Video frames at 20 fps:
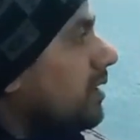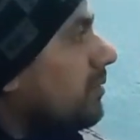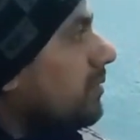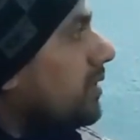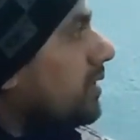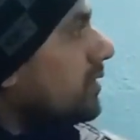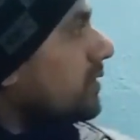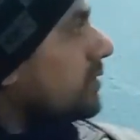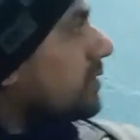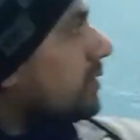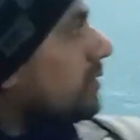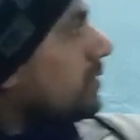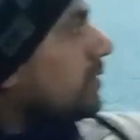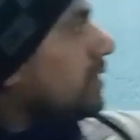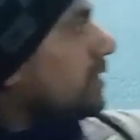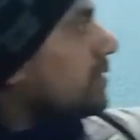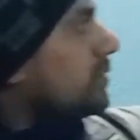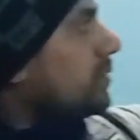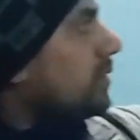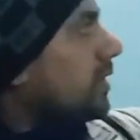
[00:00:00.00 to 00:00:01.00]
numbers. So
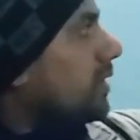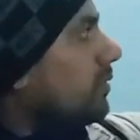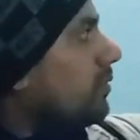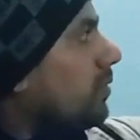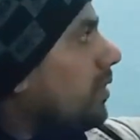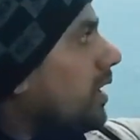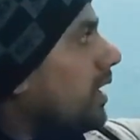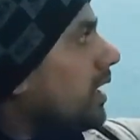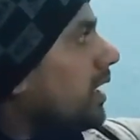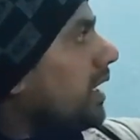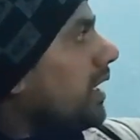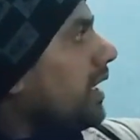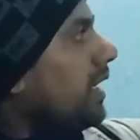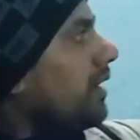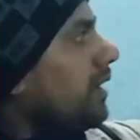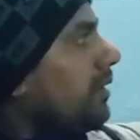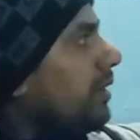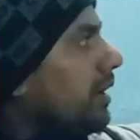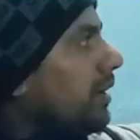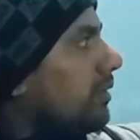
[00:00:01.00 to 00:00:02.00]
this one
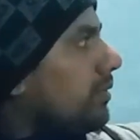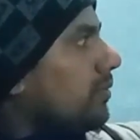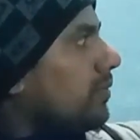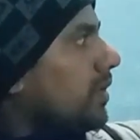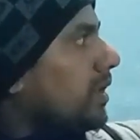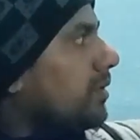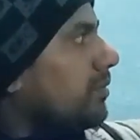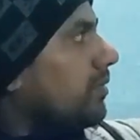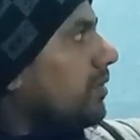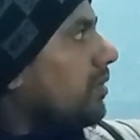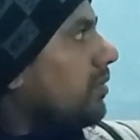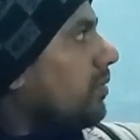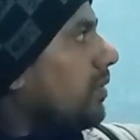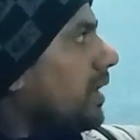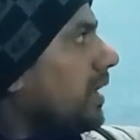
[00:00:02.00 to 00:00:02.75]
1A and 1A